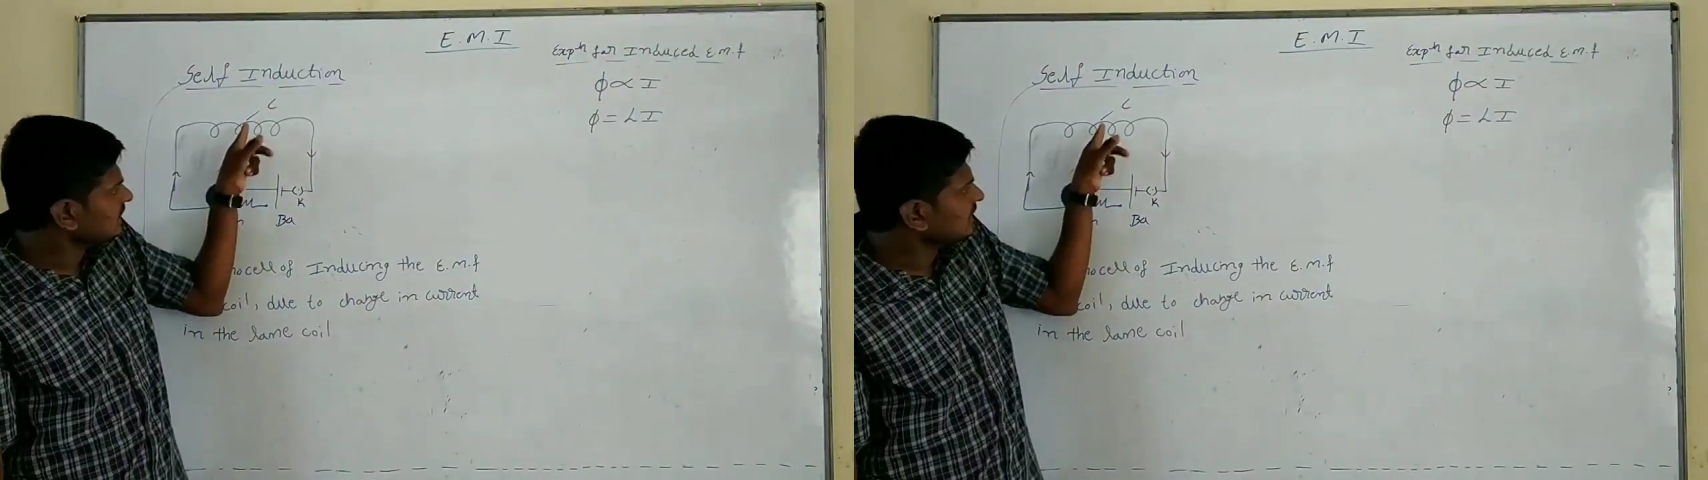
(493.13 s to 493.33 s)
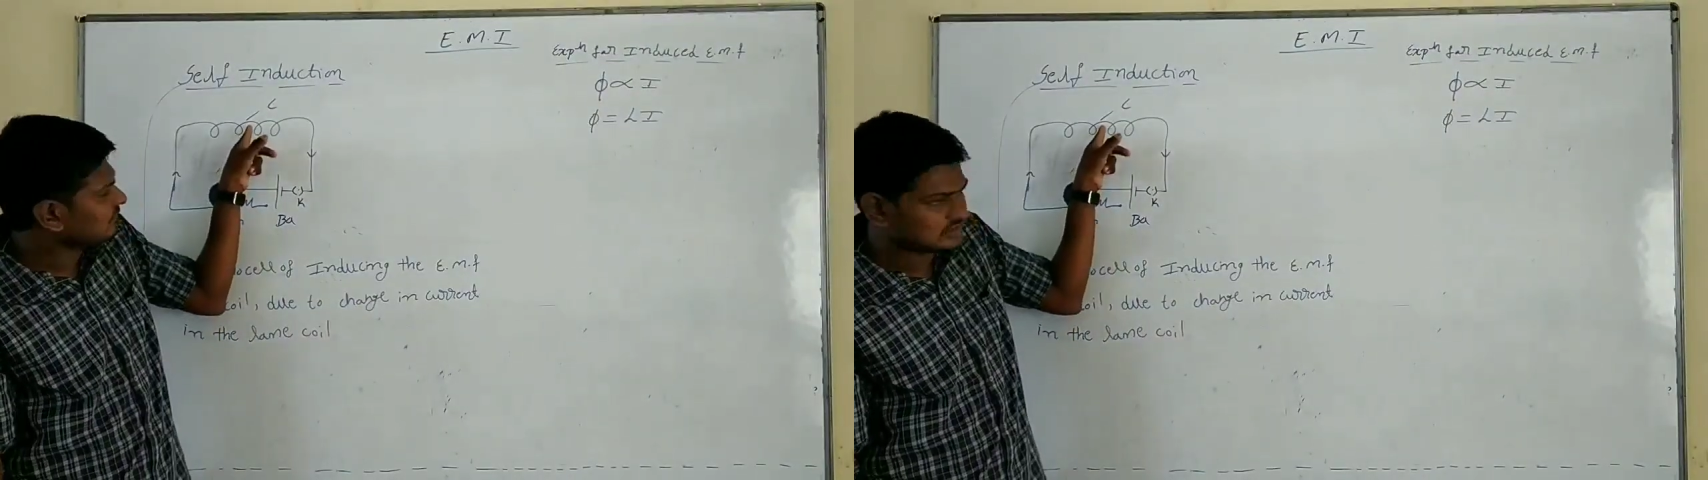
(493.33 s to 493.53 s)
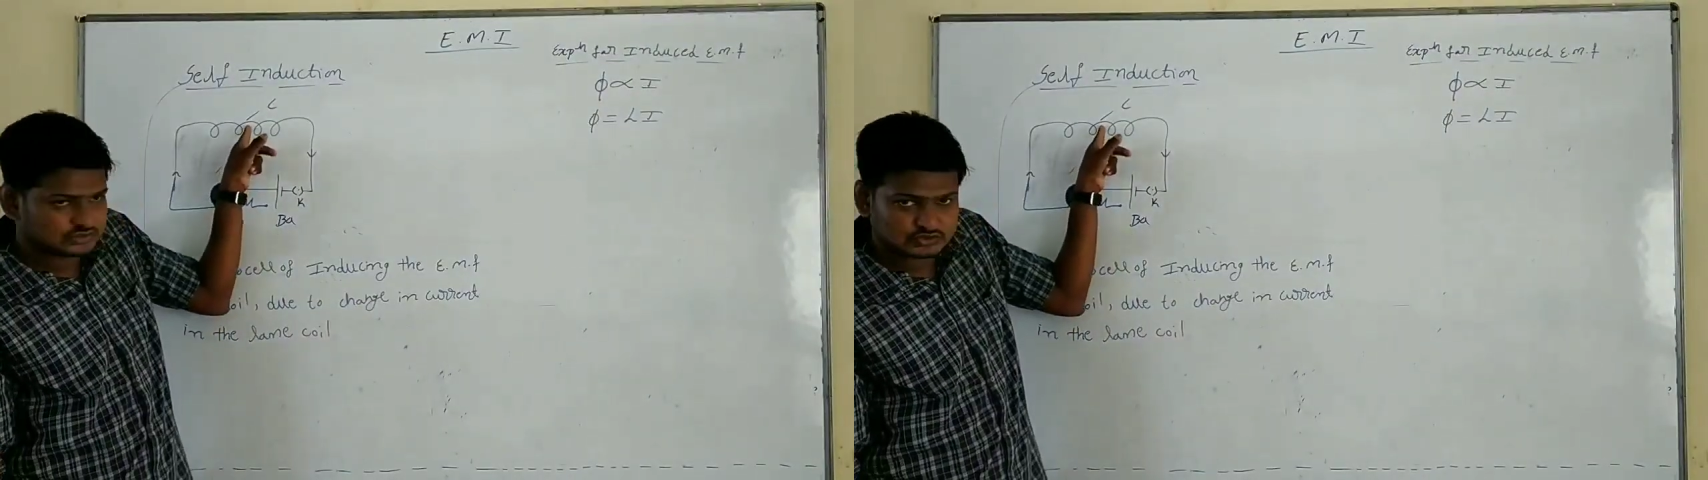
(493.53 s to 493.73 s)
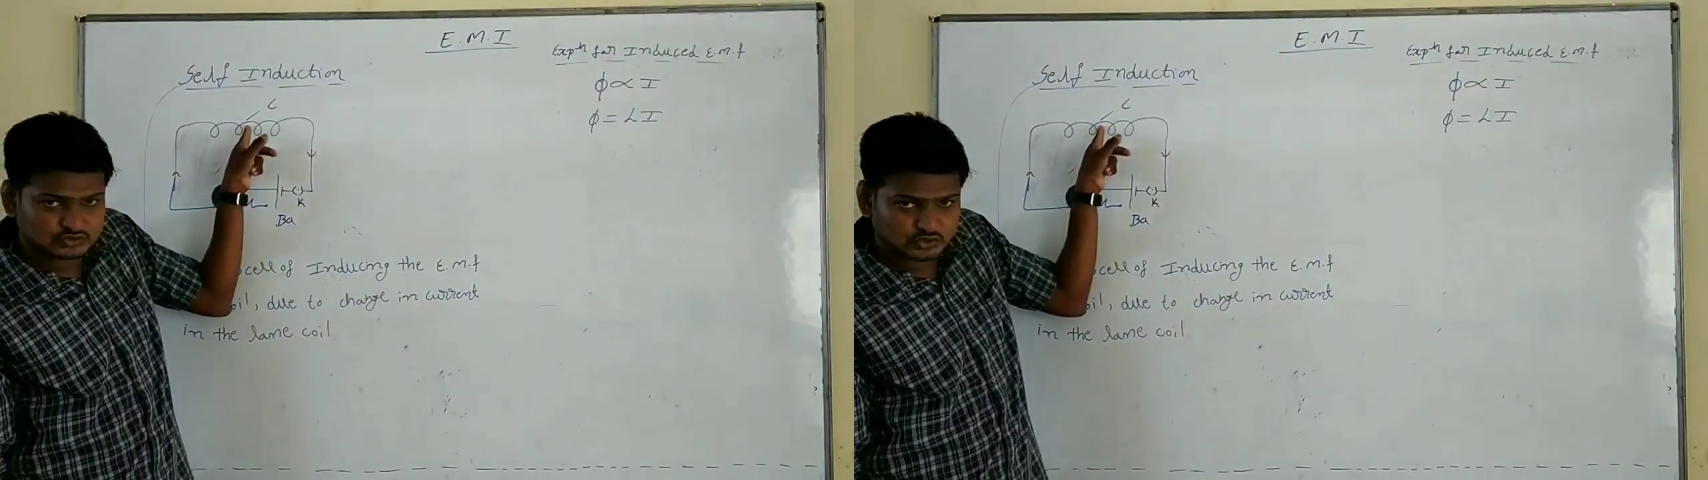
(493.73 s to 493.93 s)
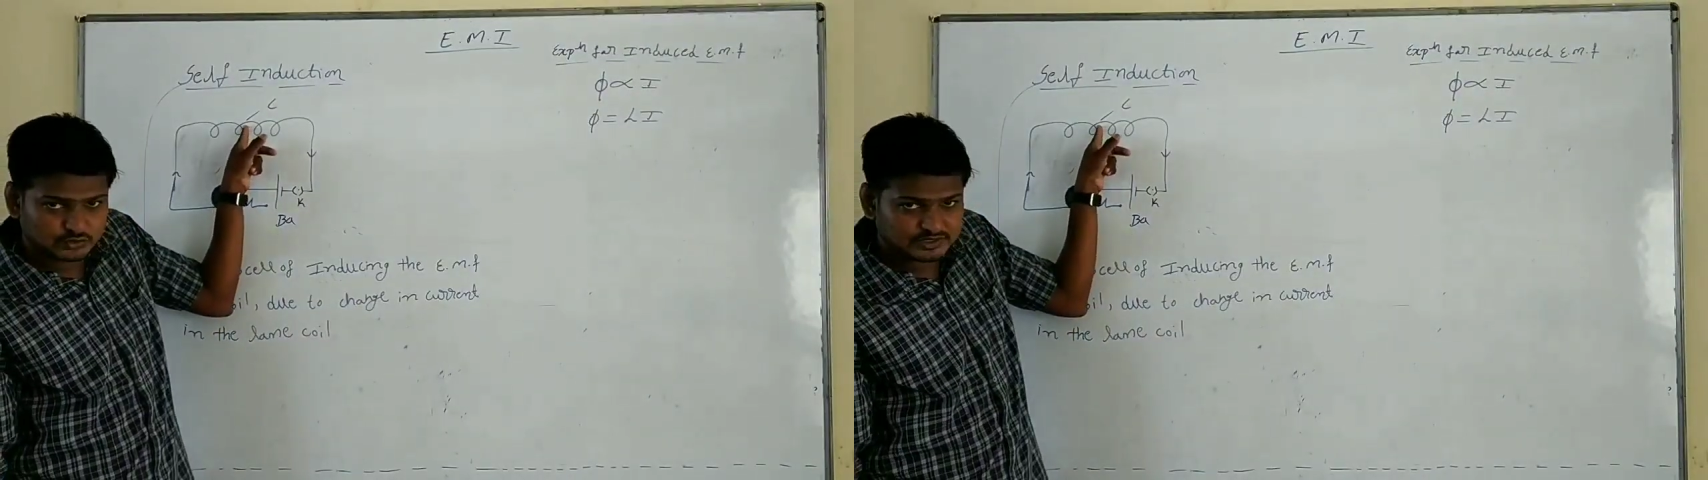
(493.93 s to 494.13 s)
Here flux is
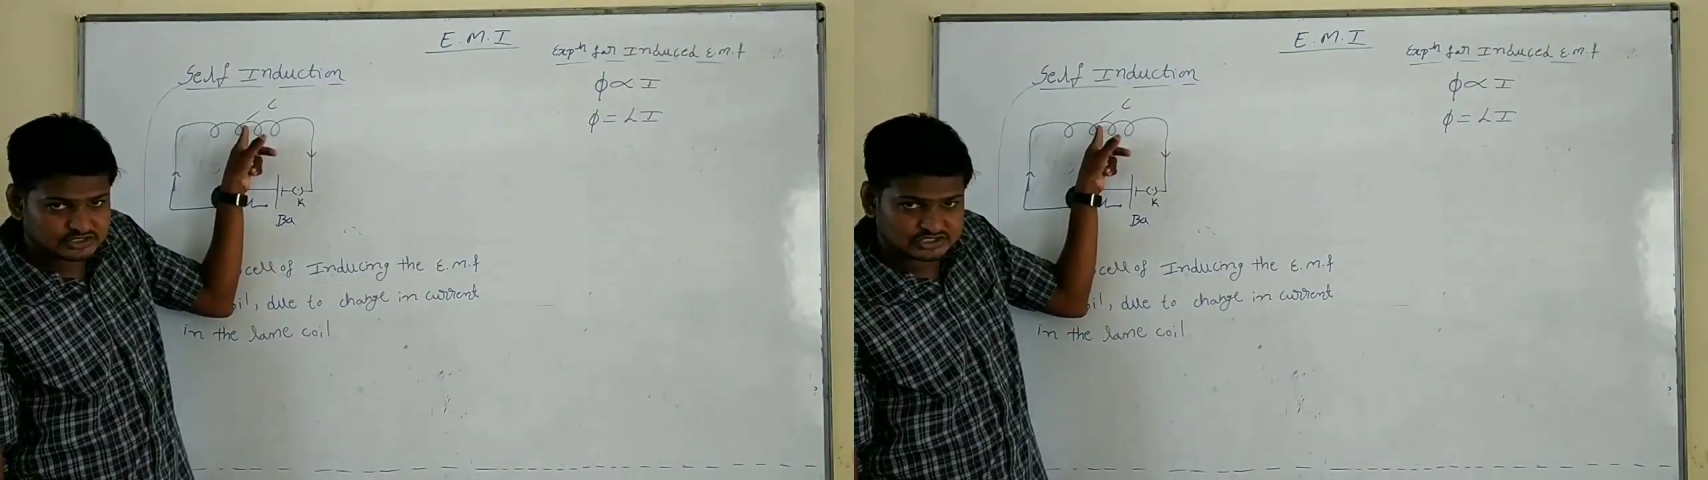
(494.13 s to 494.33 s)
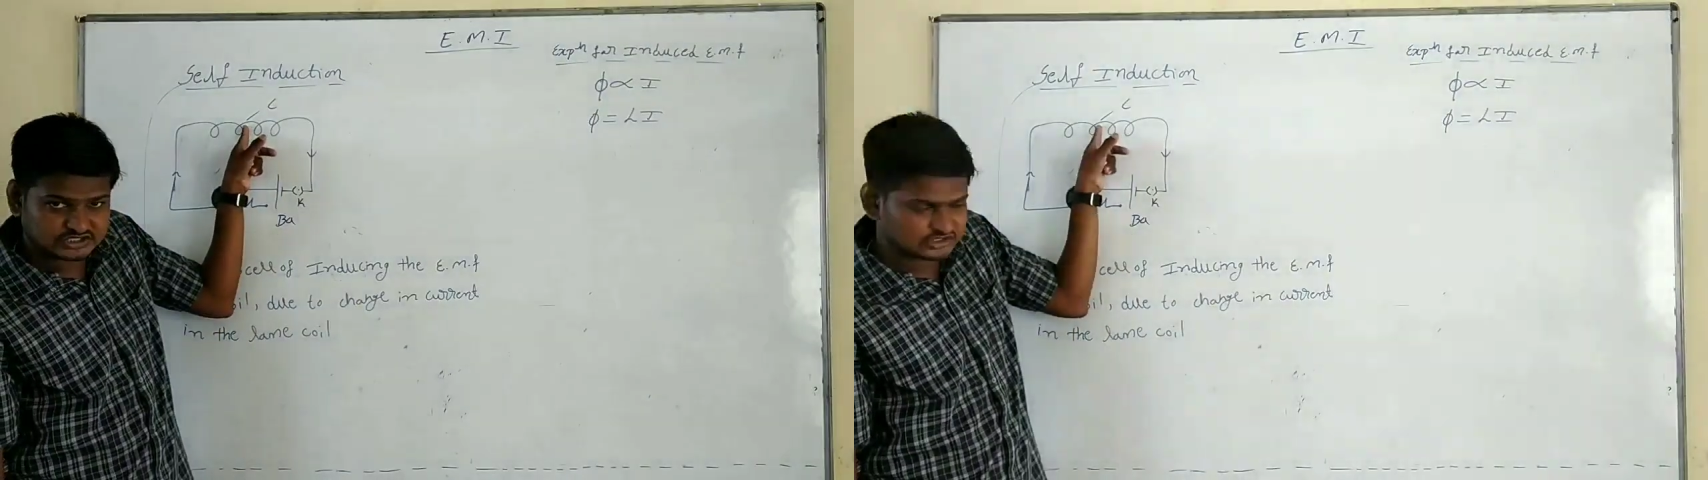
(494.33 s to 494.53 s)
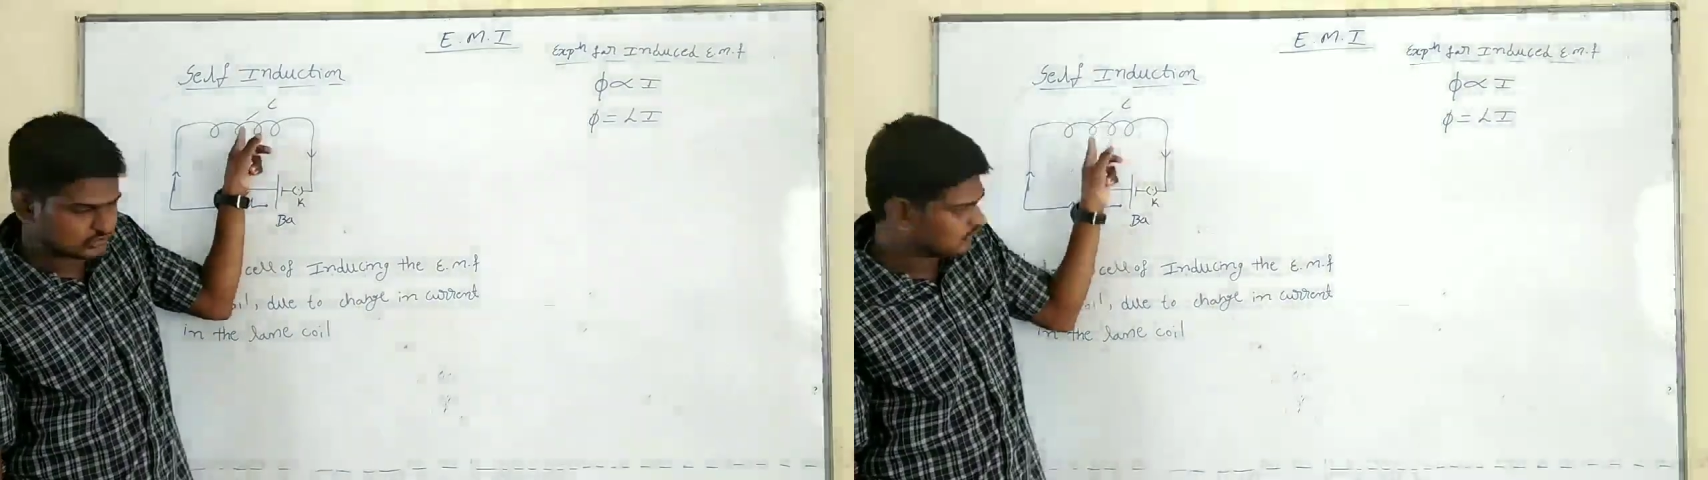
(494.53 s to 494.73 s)
going to be changes.